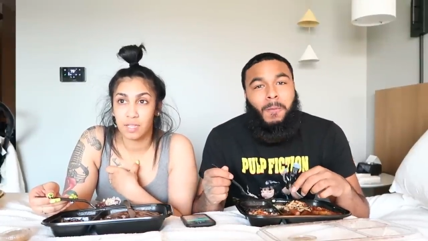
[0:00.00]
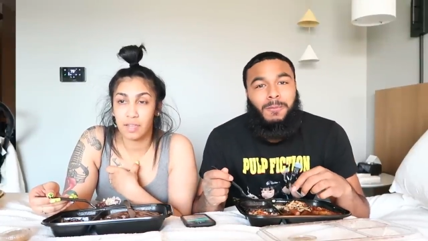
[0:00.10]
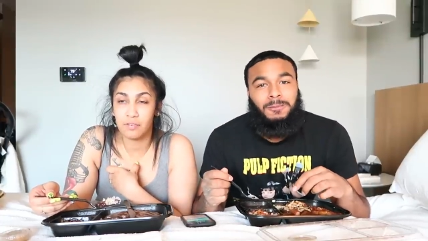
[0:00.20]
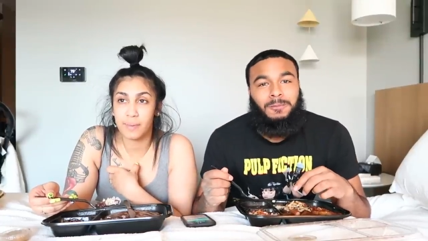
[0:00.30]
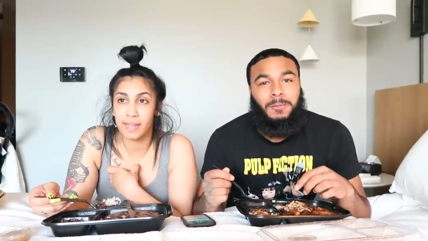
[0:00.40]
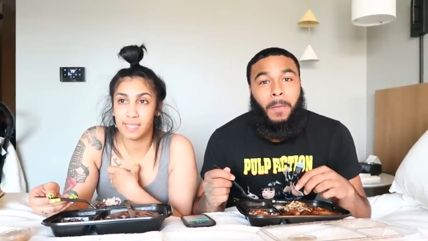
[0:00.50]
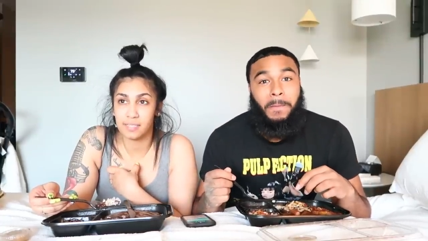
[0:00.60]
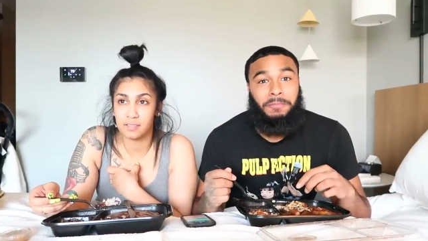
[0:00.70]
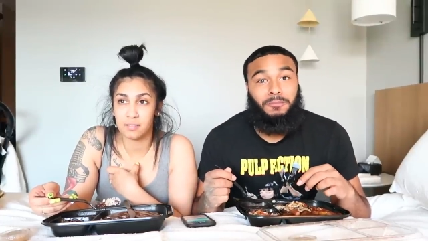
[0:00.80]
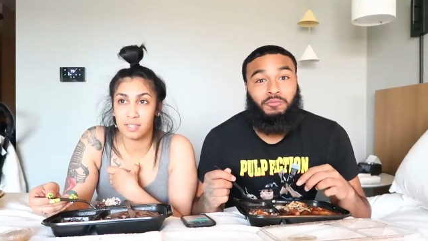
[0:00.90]

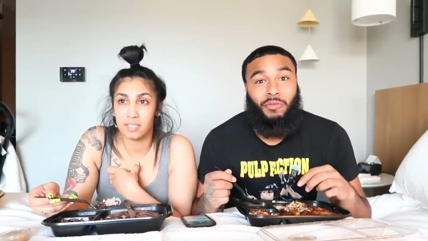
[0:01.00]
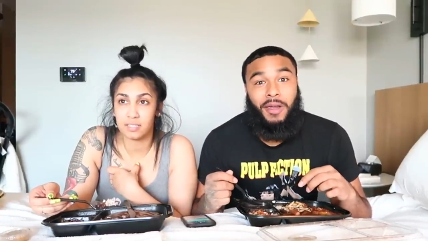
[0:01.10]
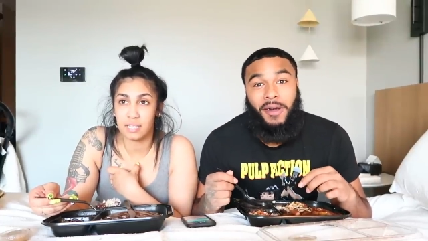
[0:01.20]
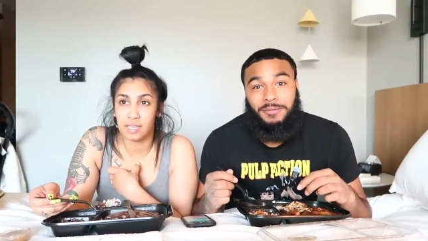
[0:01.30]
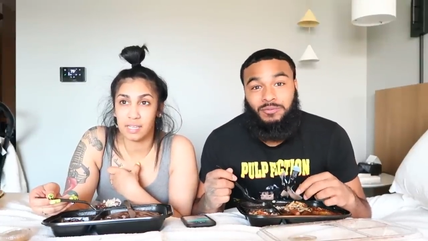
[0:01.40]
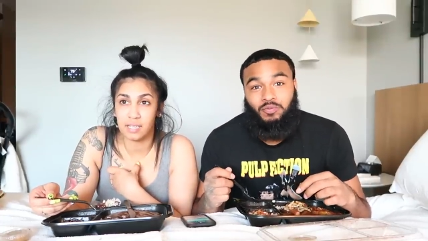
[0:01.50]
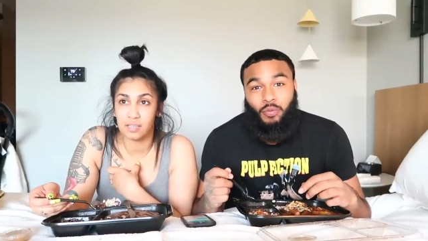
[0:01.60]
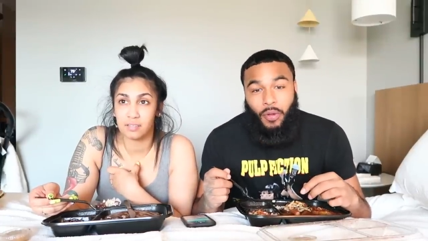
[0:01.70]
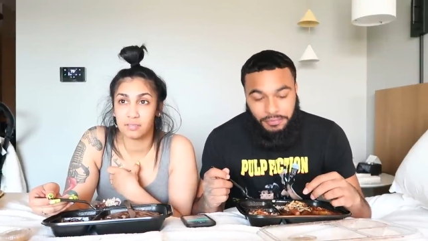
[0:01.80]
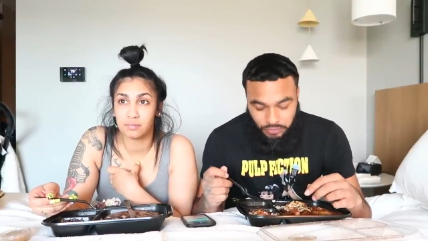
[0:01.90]
Speaker 1: everybody is
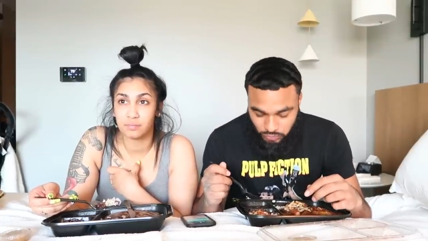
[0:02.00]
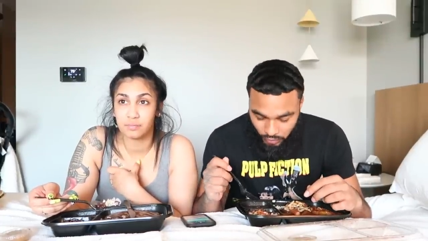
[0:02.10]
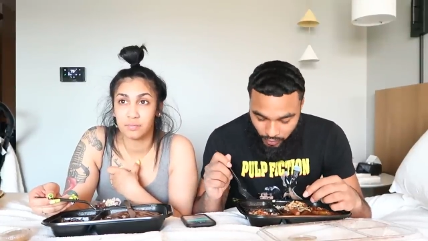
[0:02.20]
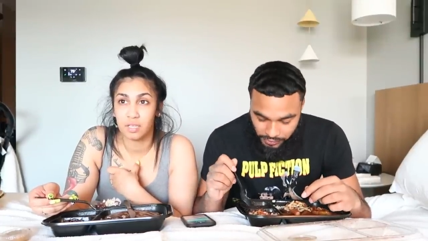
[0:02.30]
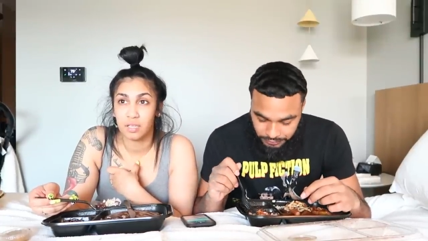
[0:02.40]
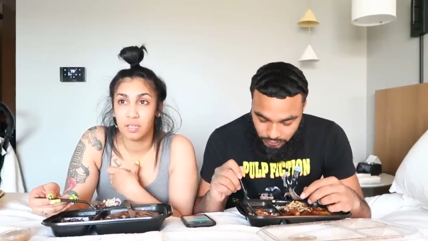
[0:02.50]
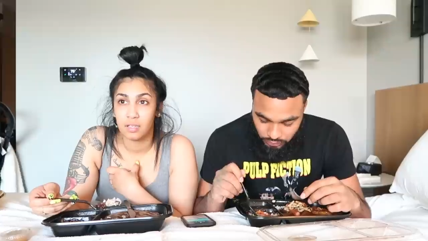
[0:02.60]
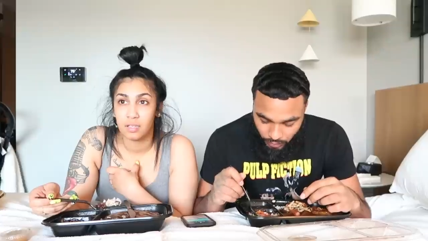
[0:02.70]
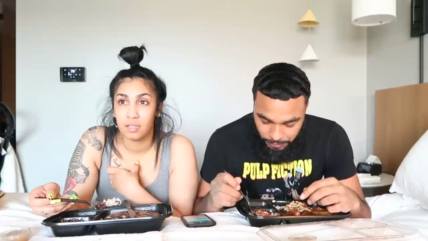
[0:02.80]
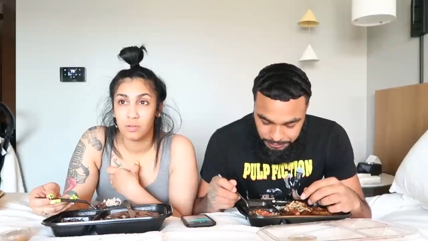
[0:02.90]
saying,
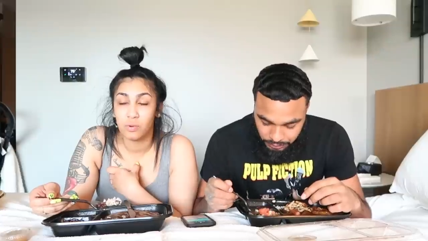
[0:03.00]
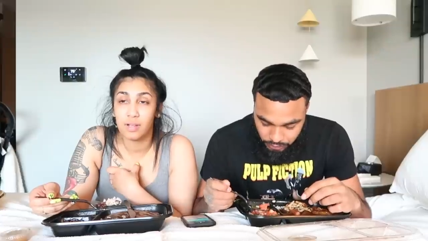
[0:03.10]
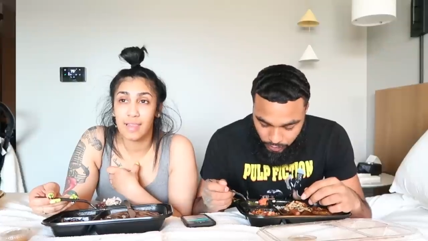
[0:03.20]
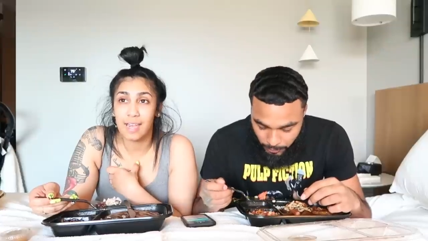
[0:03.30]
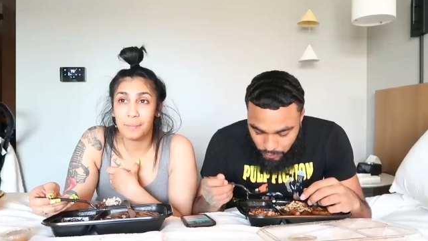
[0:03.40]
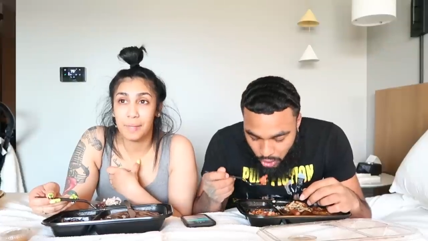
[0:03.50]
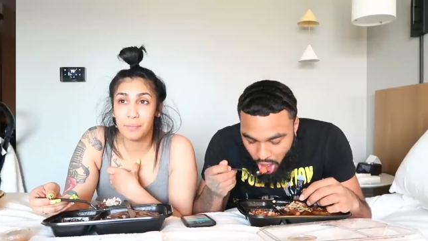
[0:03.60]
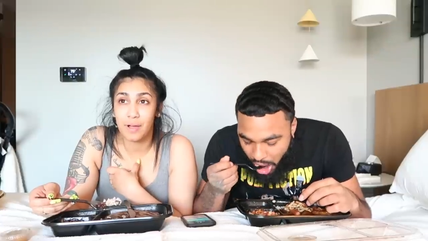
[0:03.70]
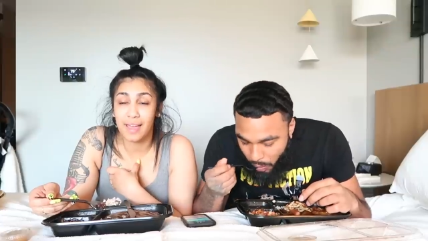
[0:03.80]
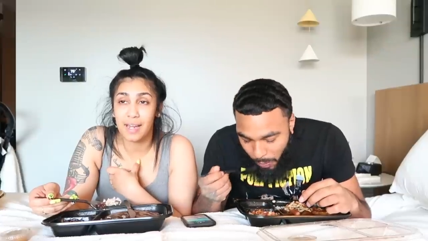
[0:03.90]
well, a lot of
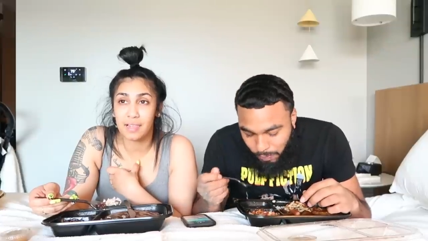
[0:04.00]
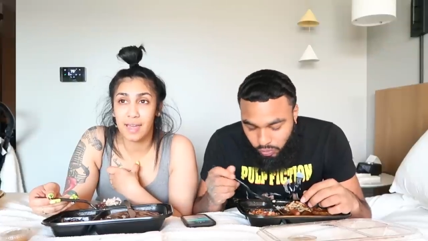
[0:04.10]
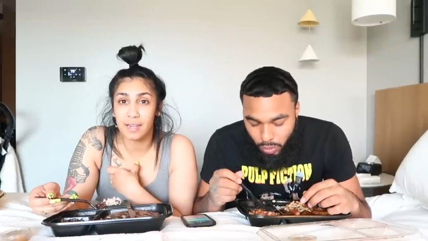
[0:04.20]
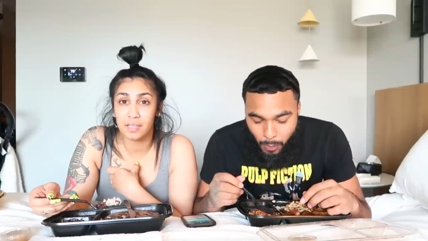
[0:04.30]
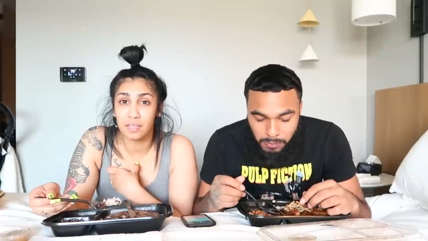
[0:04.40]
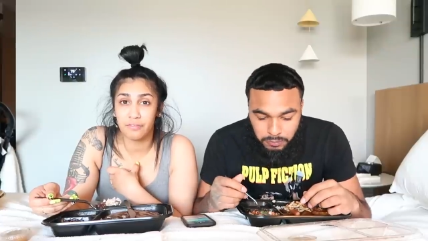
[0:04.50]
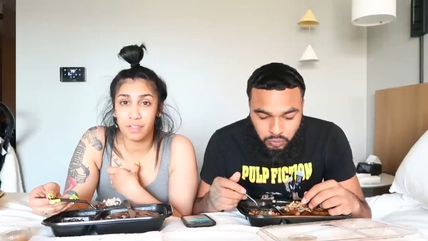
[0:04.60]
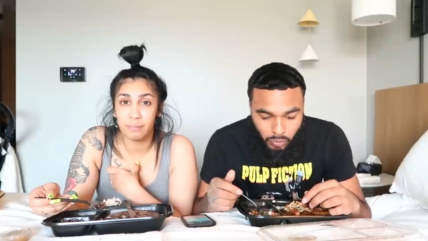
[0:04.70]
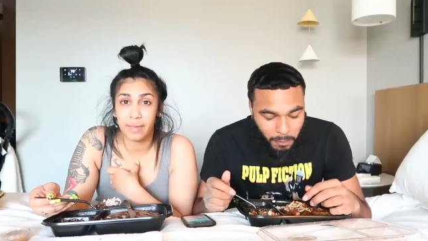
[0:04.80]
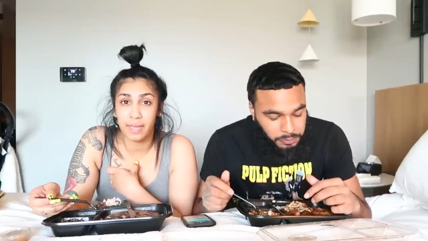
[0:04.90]
people, I got a lot of good
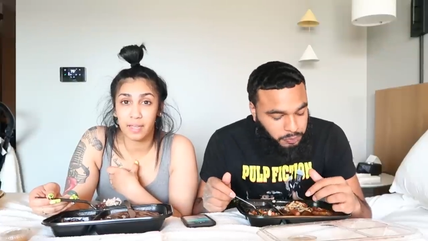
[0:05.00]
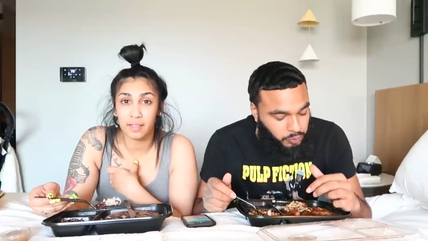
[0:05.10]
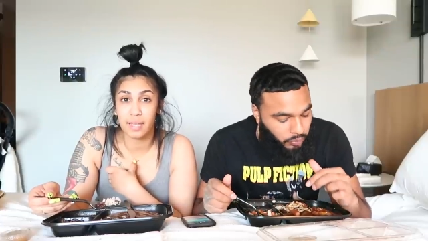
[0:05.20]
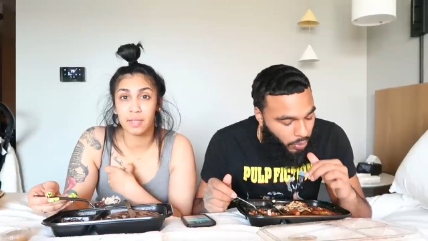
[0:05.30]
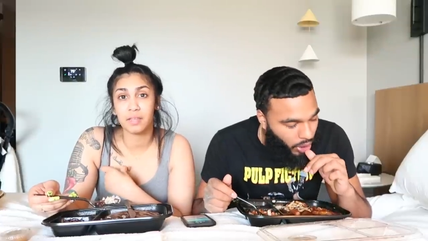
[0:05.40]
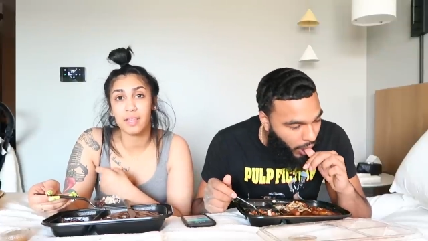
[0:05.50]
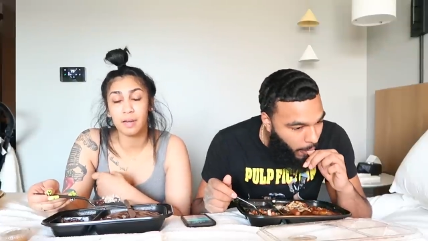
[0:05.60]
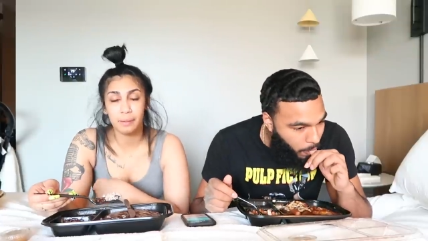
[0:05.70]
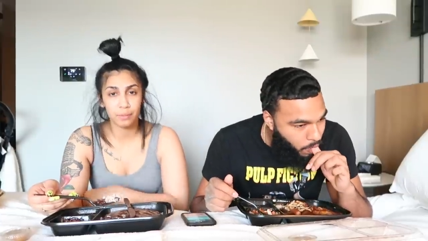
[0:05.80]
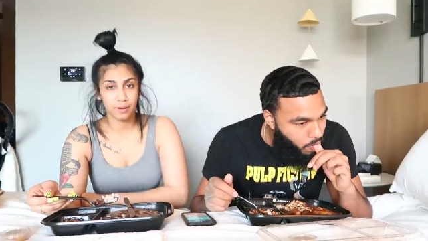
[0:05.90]
feedback. Like, a
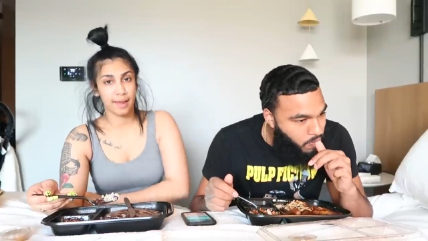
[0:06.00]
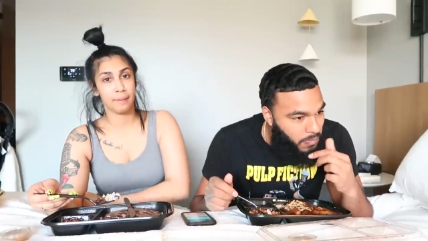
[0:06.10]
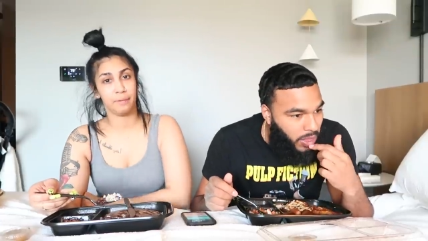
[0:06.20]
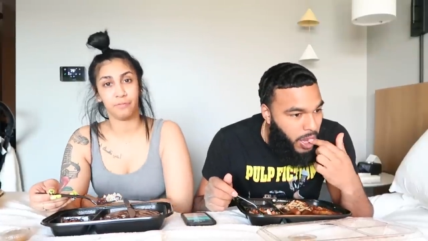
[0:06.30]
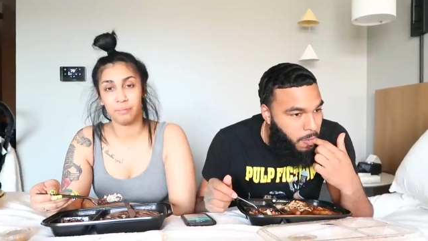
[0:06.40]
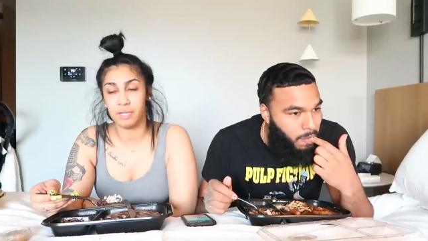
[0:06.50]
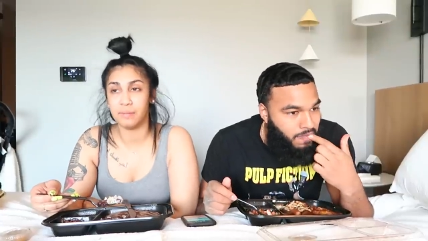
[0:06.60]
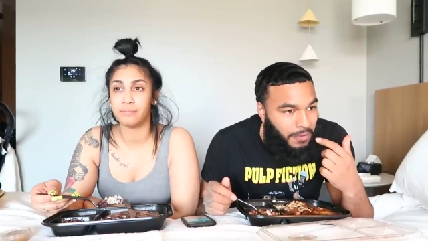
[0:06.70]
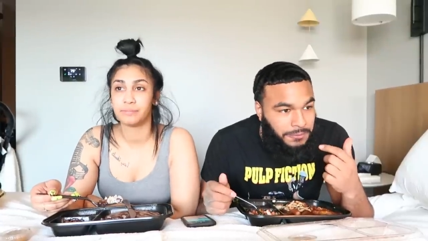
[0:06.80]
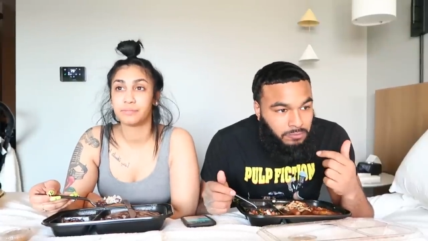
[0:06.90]
lot of people are happy for
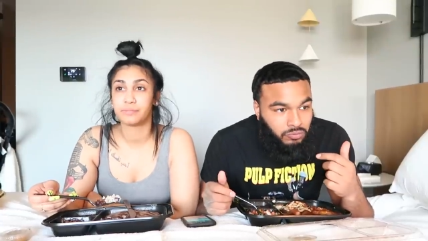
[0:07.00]
me.